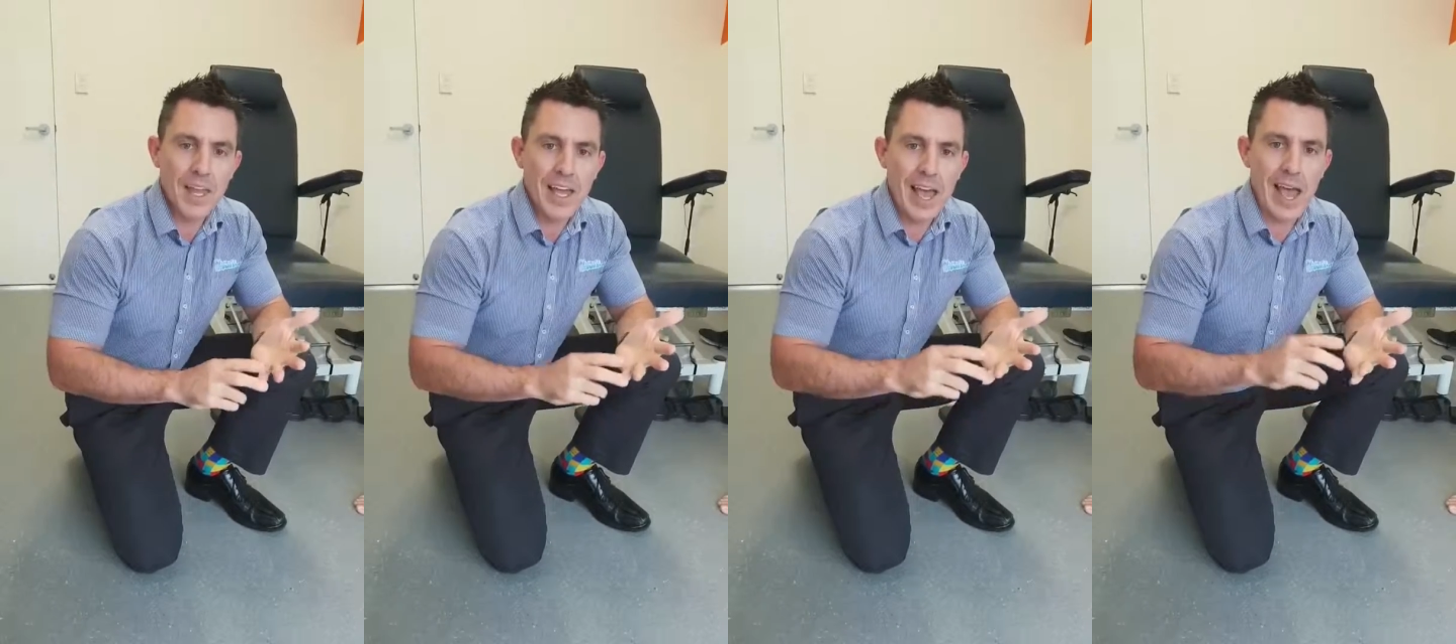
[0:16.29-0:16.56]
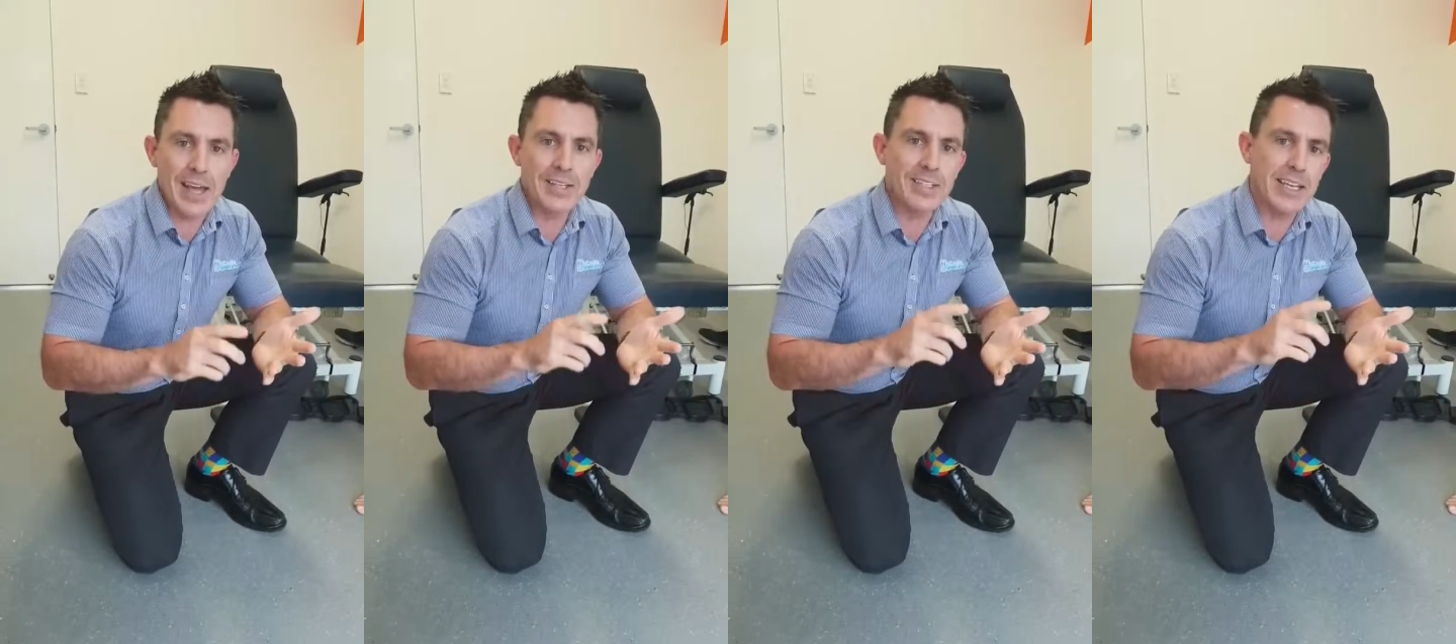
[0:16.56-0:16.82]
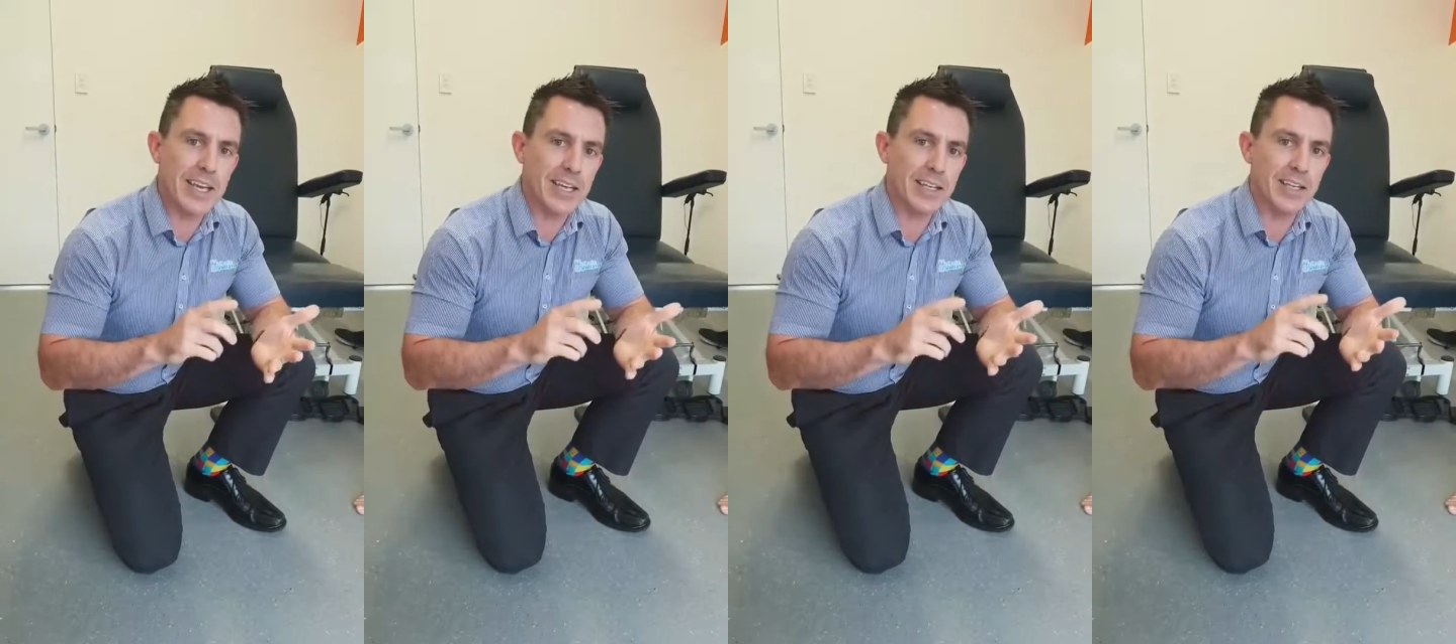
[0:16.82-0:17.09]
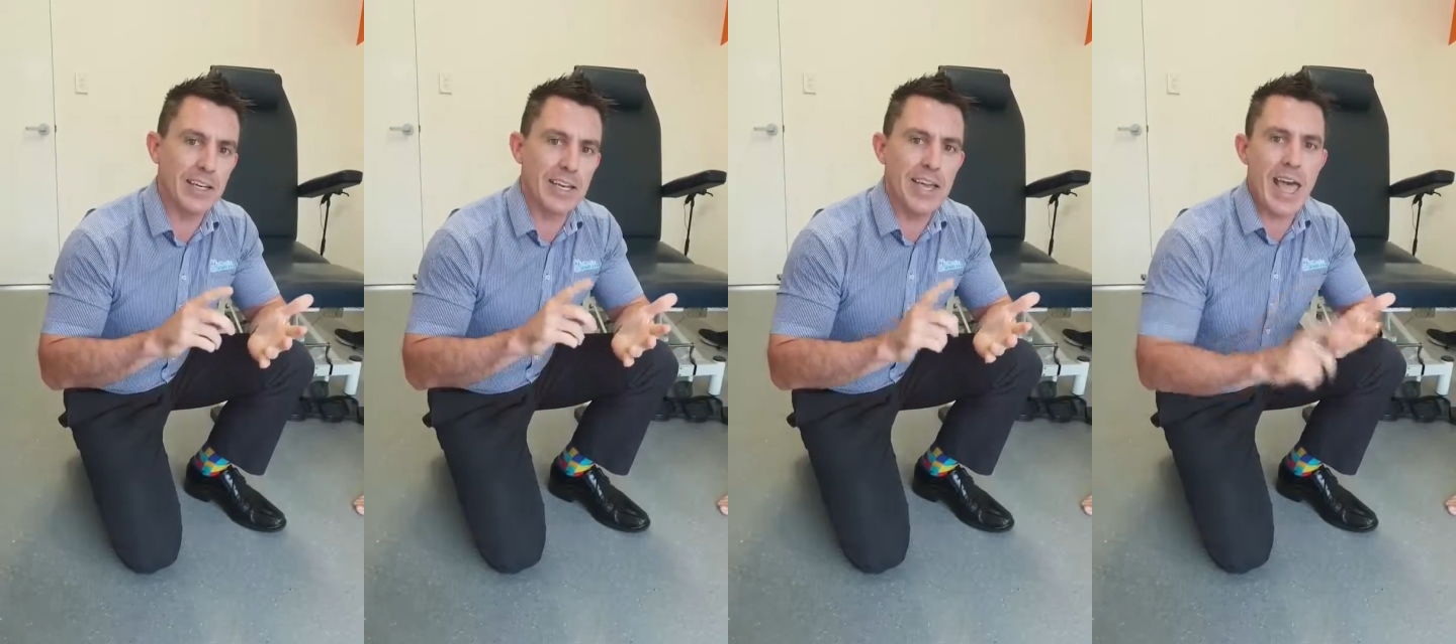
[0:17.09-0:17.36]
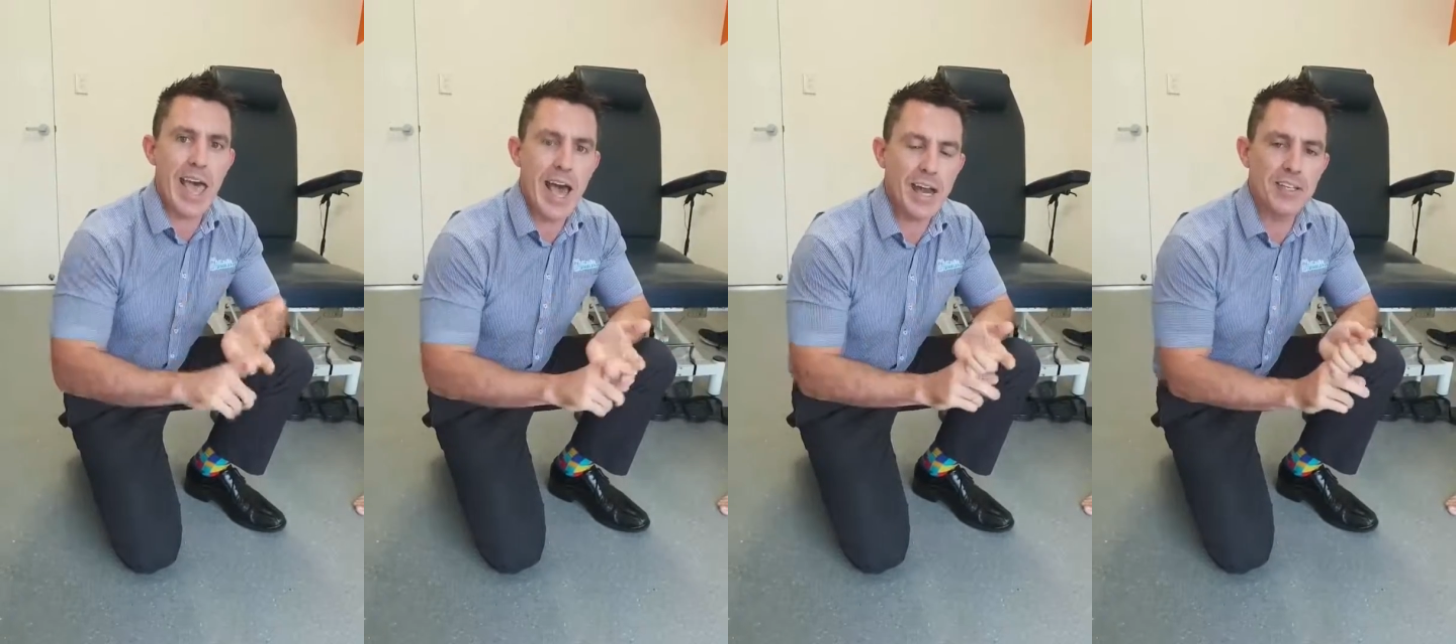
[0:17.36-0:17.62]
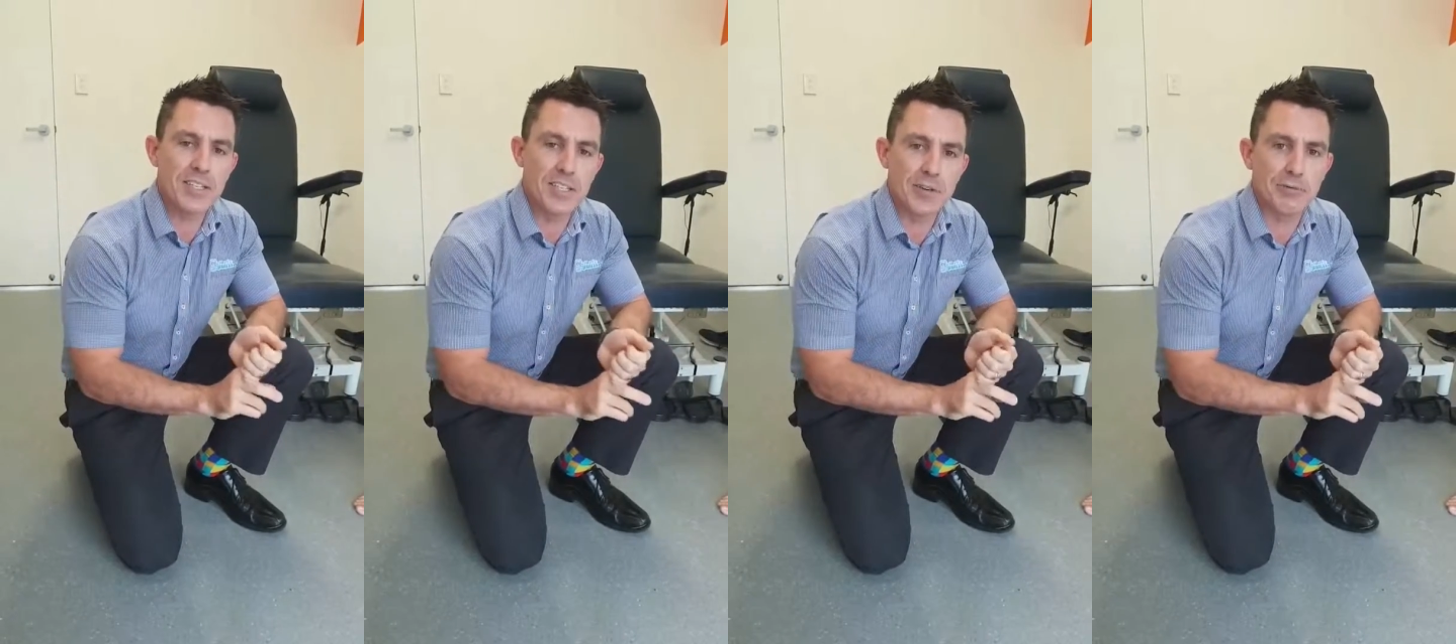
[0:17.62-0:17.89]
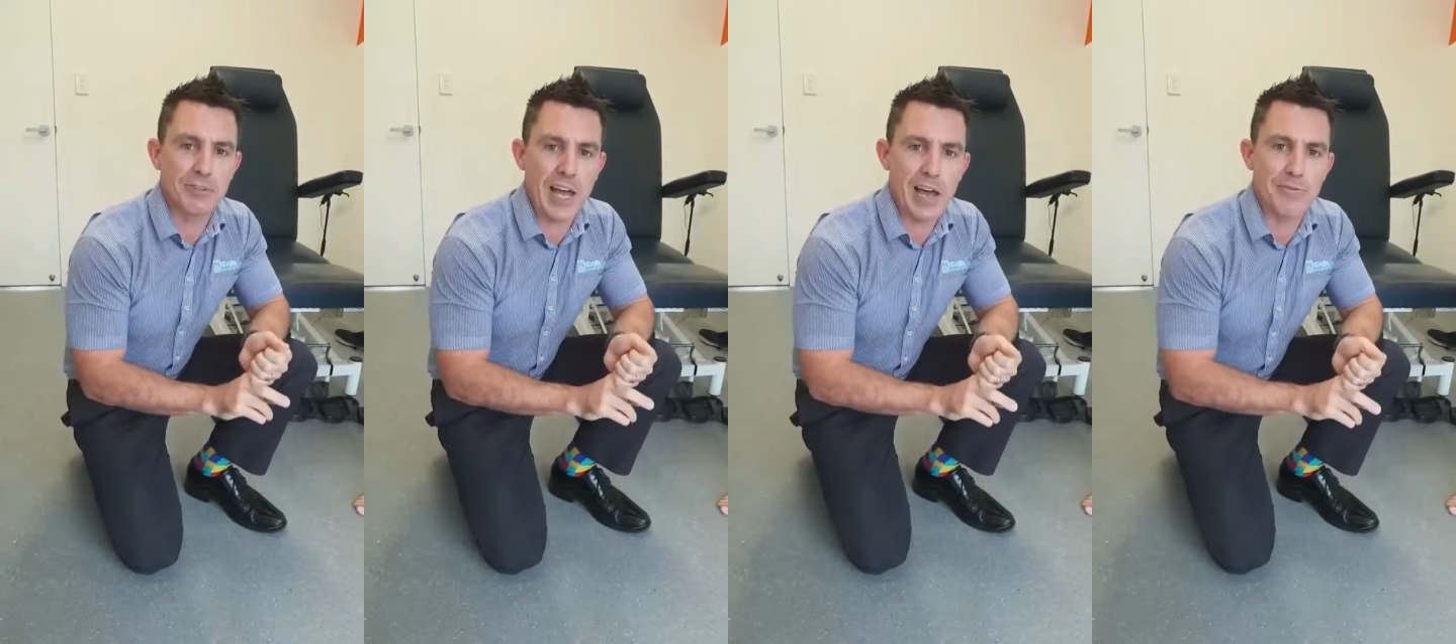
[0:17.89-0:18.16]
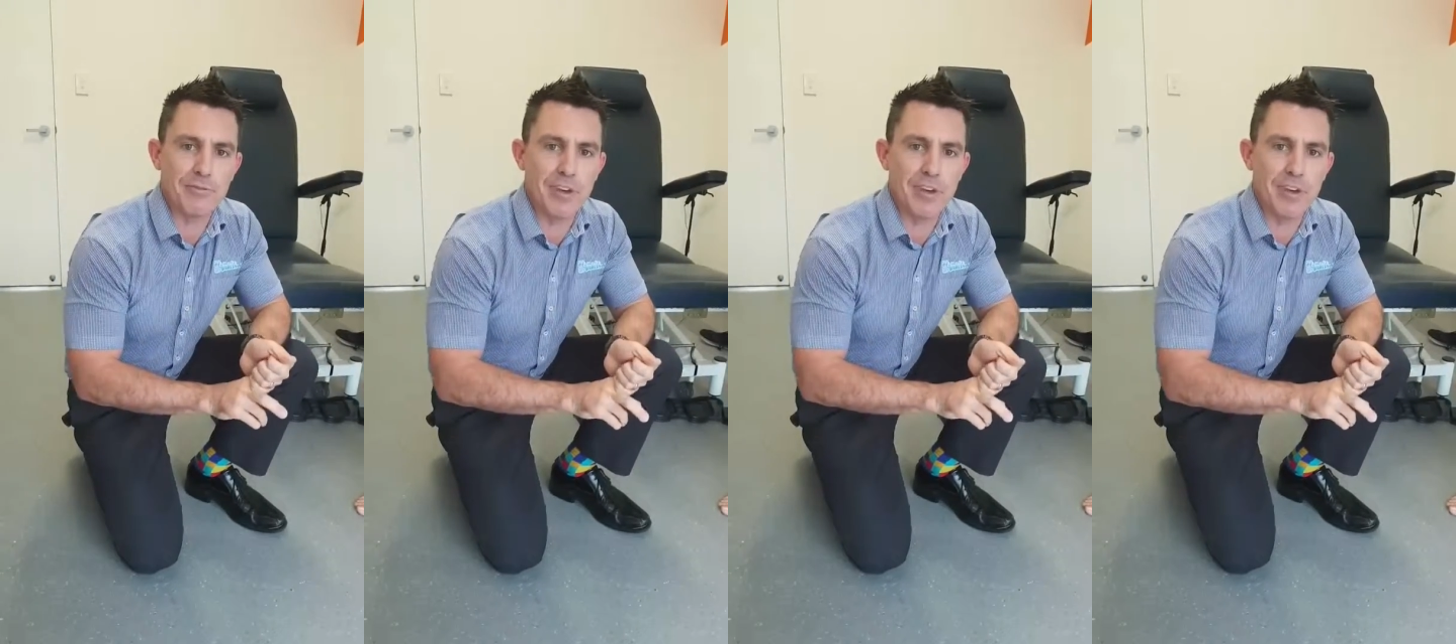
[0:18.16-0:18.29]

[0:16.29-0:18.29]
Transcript: And secondly, how does the flat